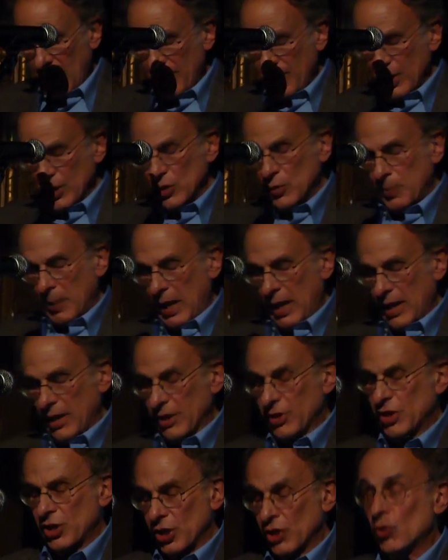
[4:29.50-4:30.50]
these
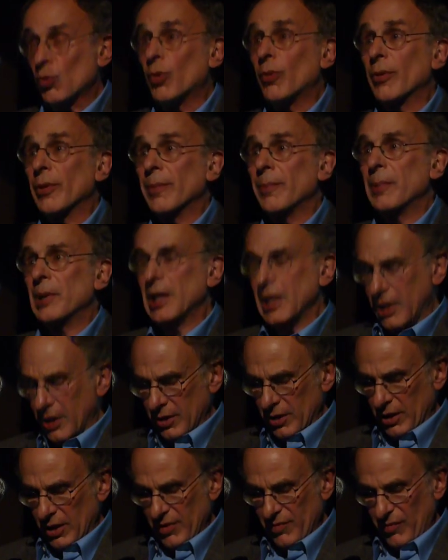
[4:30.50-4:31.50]
policies were
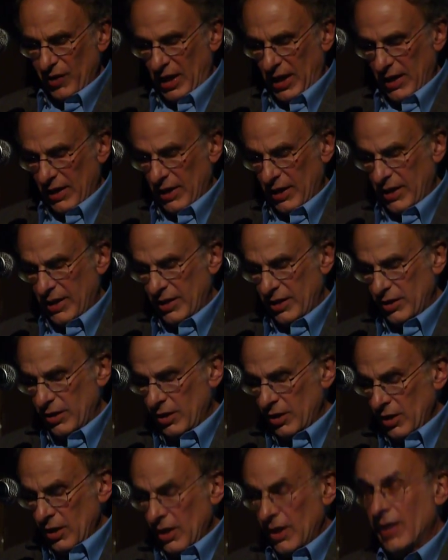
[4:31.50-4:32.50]
repeatedly
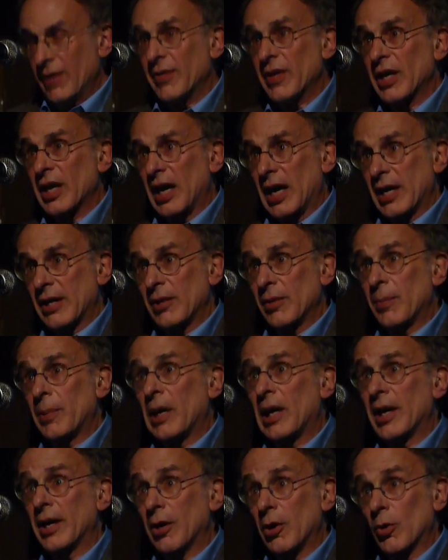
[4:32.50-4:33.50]
violated in the
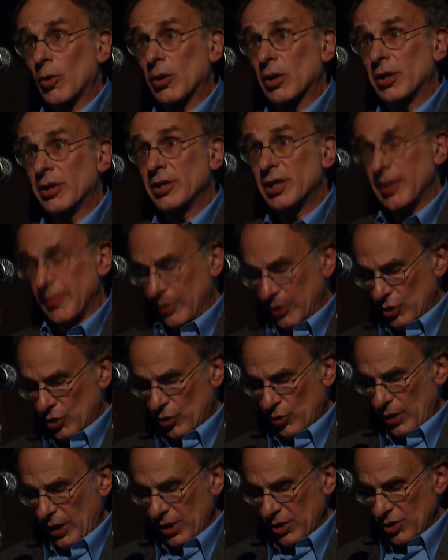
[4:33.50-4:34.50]
Occupy Oakland
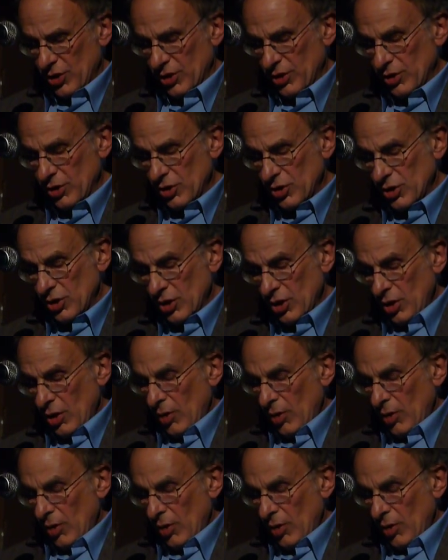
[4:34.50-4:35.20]
demonstrations.